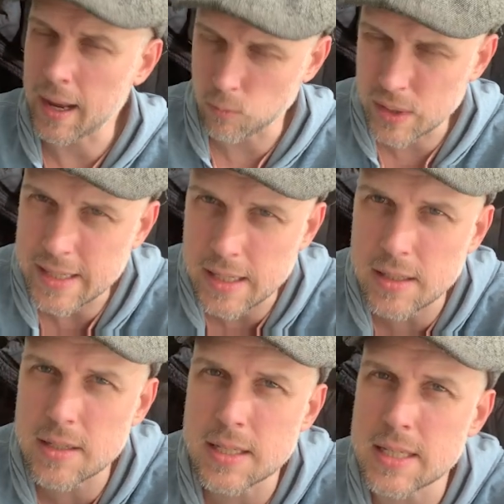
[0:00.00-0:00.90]
we need
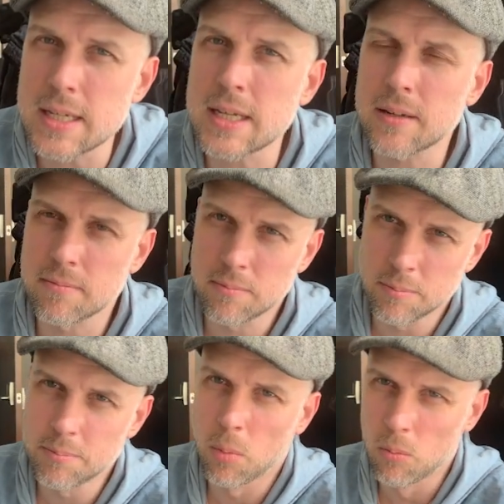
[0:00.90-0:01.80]
to see
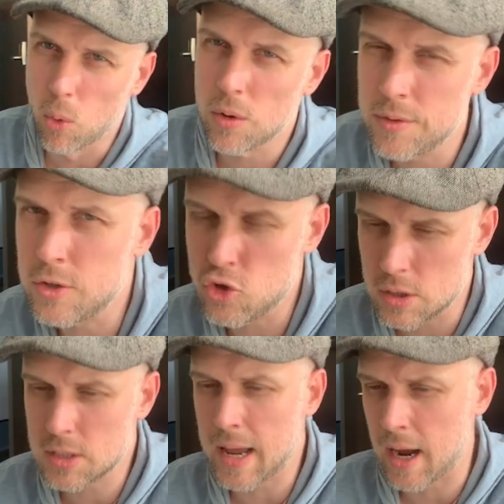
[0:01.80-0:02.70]
more than
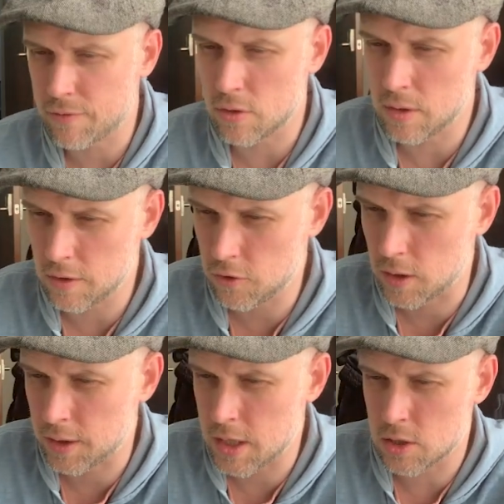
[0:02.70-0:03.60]
just after the
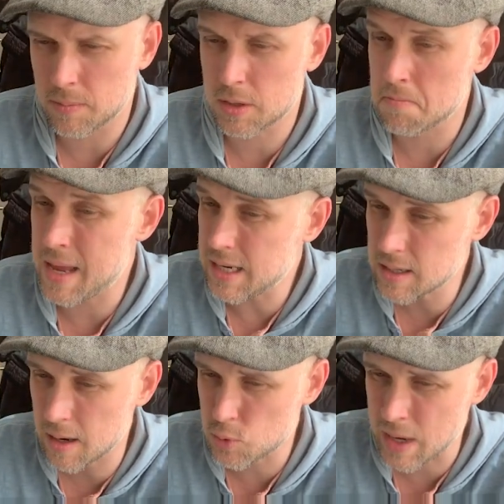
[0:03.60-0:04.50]
consolidation, because many
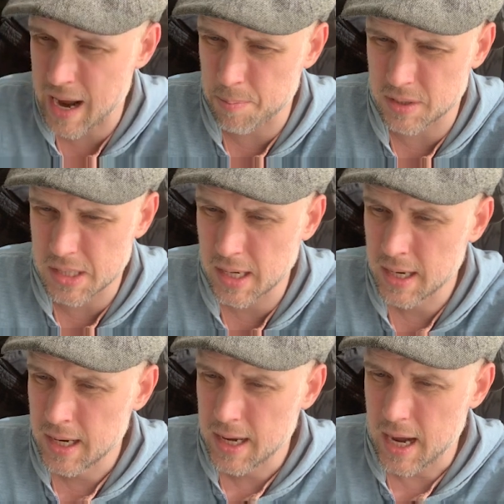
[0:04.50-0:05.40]
times what happens
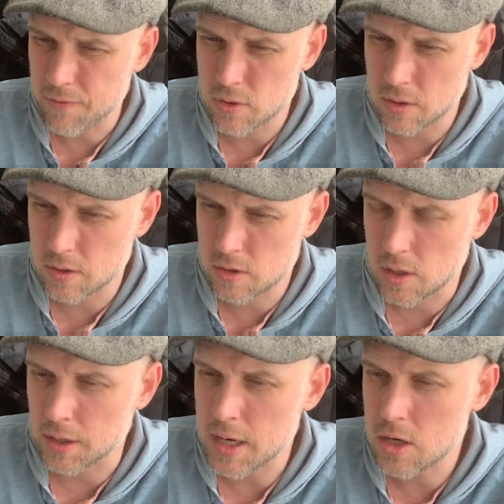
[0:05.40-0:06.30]
after the
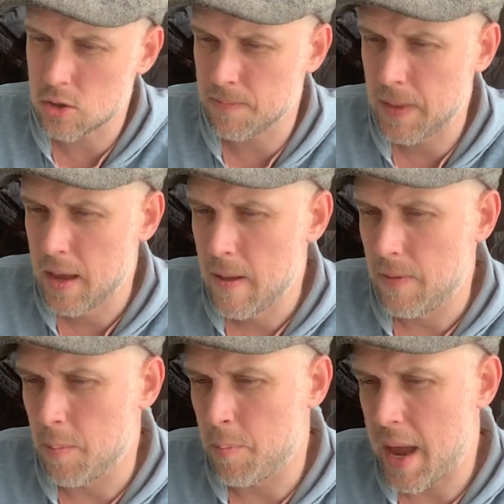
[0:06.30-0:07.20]
consolidation,
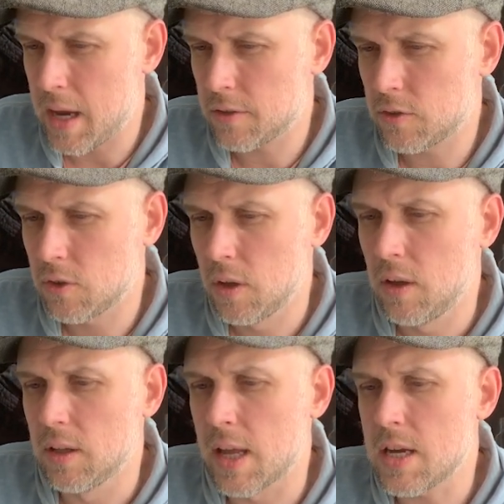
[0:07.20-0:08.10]
the banks
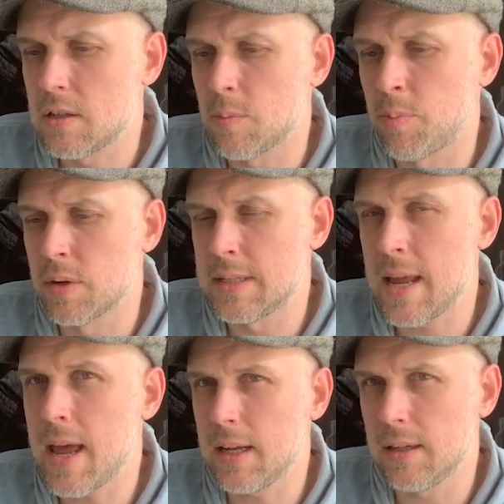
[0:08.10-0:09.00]
like to
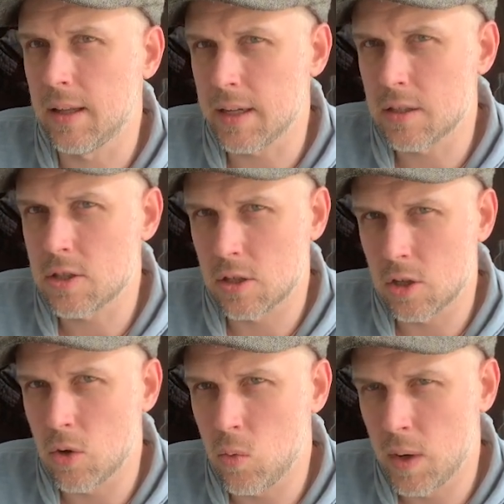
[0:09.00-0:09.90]
pretend like it's going to
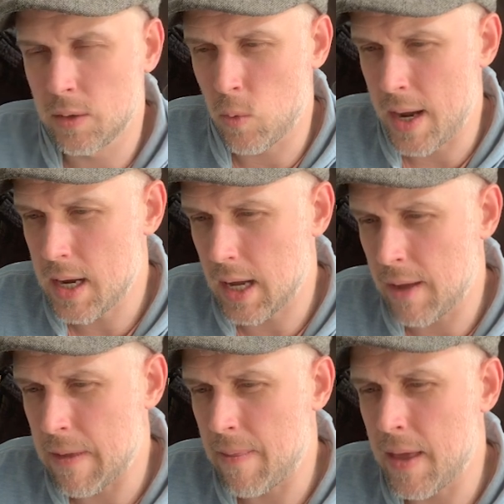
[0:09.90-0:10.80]
go one way,
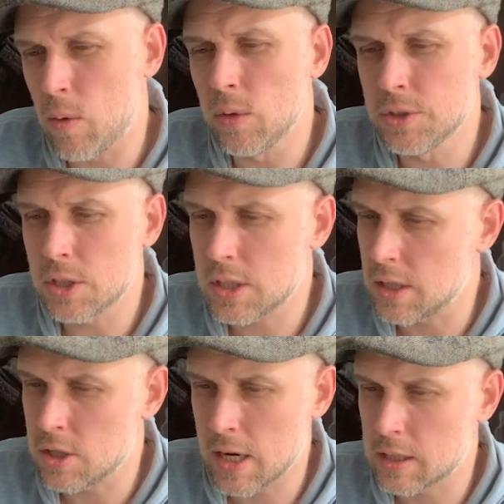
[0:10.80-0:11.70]
and then they will just
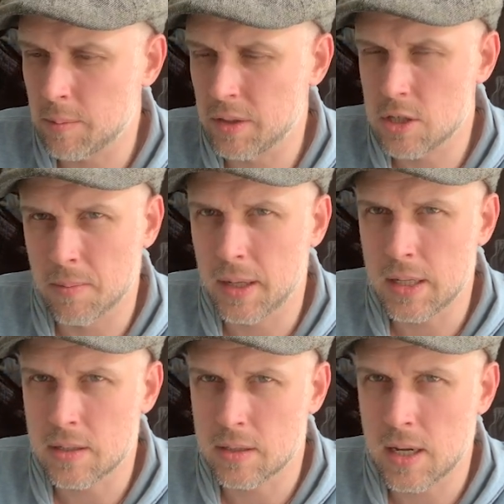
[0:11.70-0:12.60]
inject a bunch of
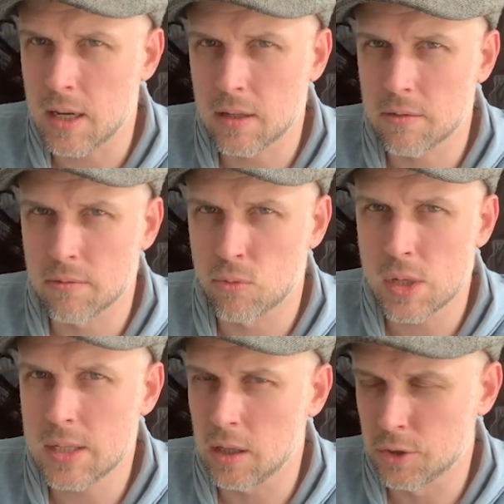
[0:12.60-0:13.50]
money to take
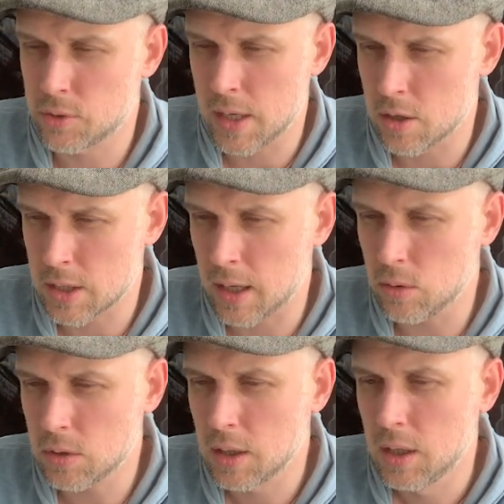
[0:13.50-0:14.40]
retail traders
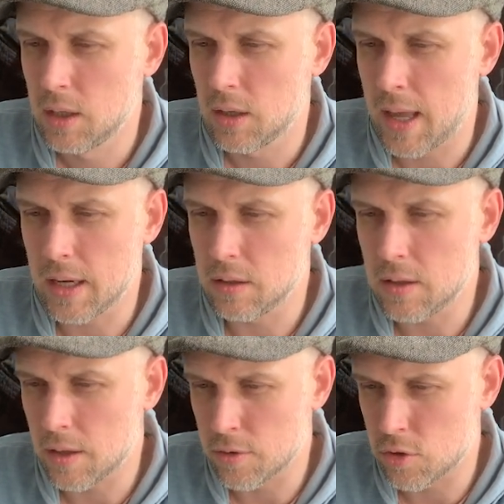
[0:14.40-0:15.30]
out, headed
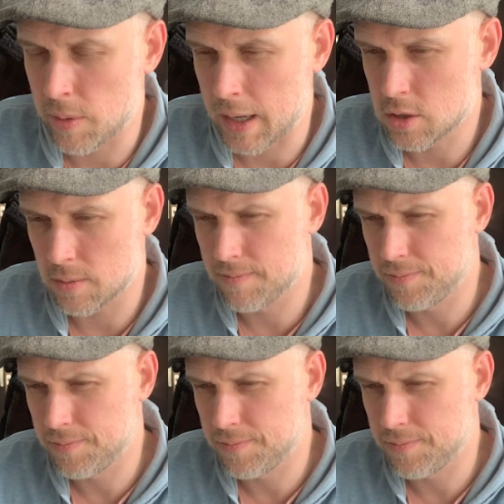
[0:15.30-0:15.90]
the other direction.